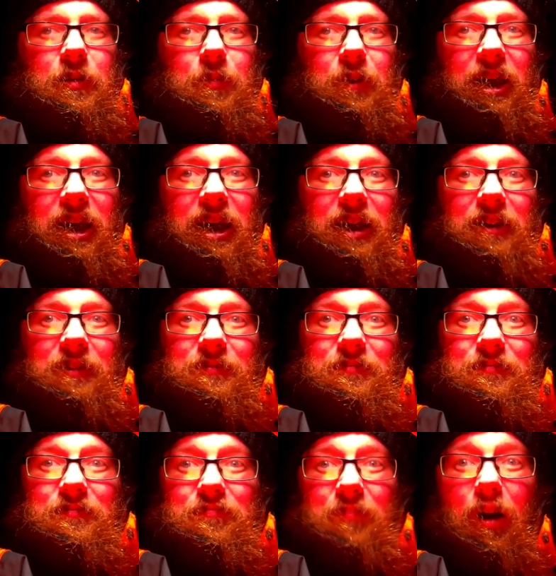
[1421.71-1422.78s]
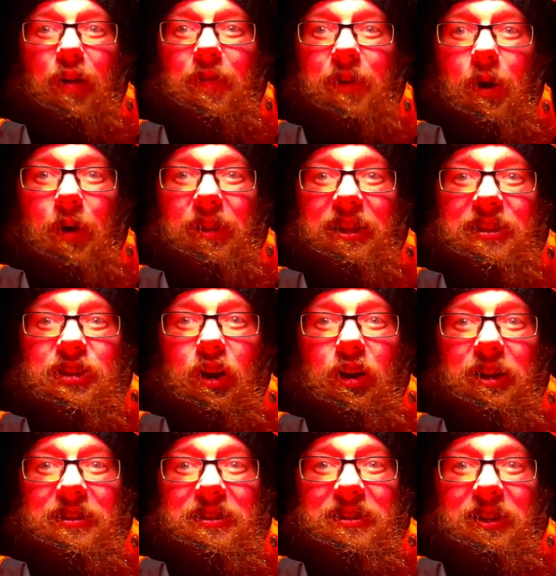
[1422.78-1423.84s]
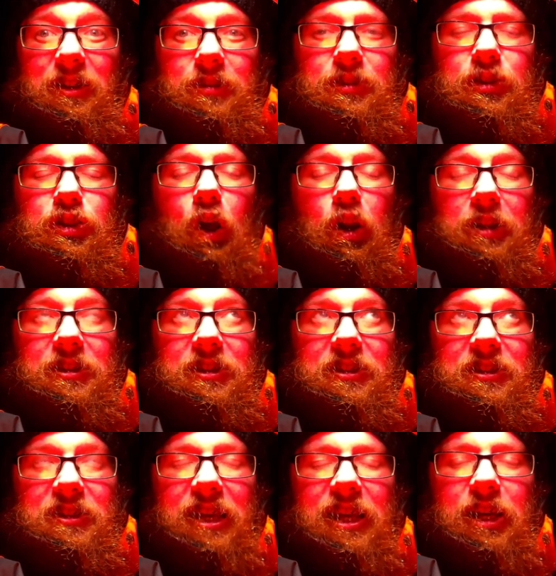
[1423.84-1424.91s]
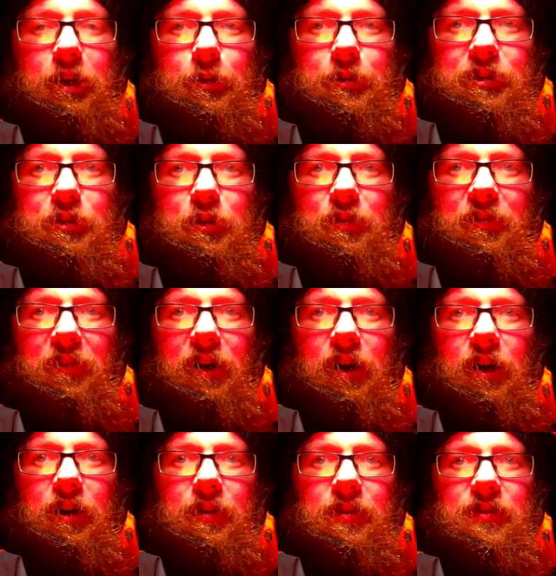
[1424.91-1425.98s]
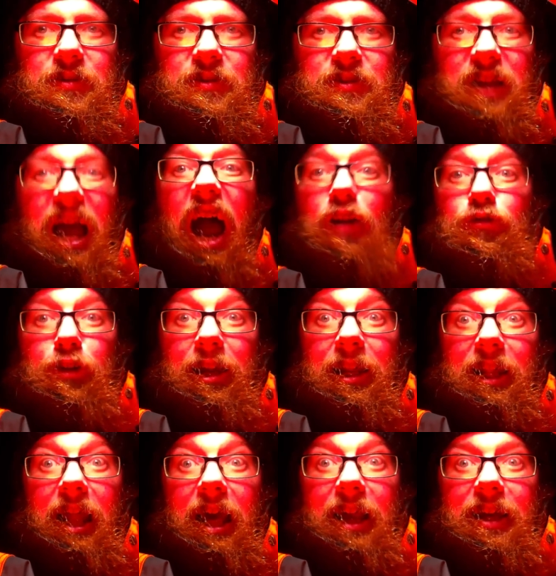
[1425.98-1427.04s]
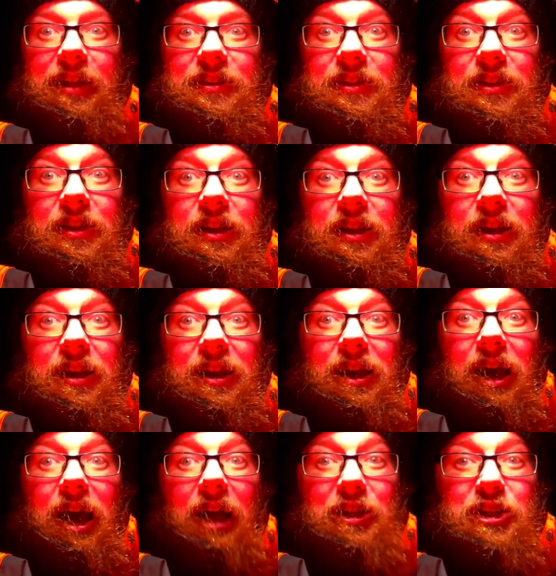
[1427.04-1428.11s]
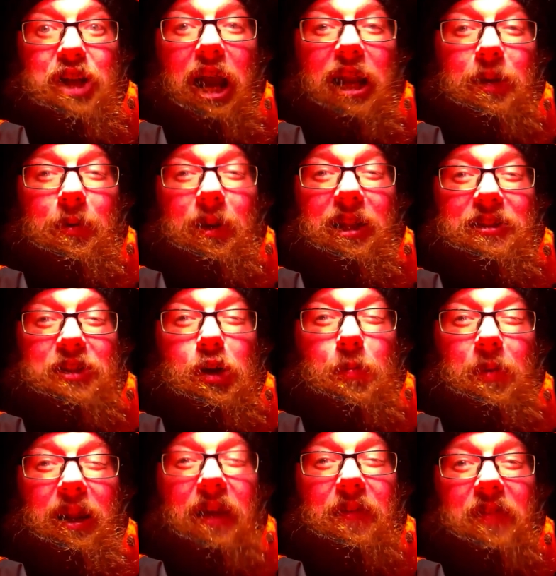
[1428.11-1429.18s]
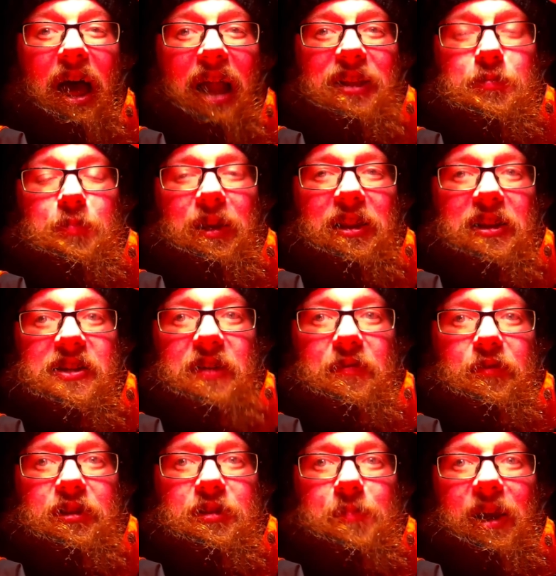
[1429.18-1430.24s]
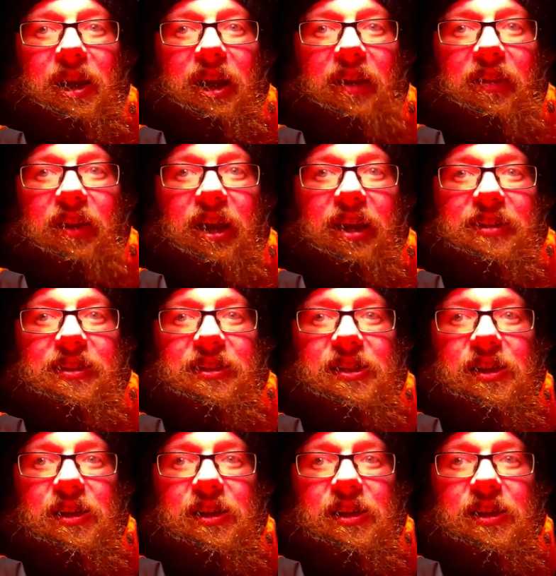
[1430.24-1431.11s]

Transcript: But my review on this Solent SEAGOO so far, I really like it. I genuinely do believe that has been the difference maker of the night.